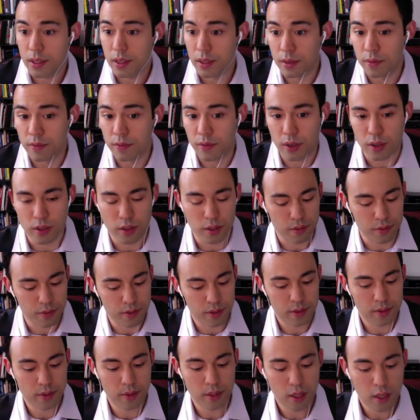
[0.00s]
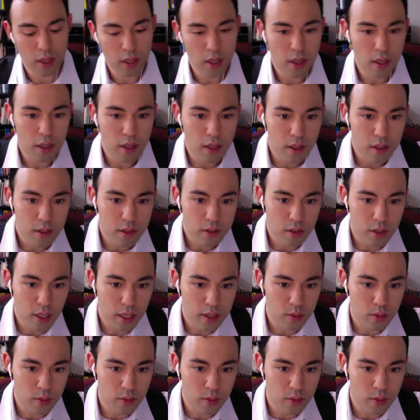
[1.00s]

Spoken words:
involved. So that's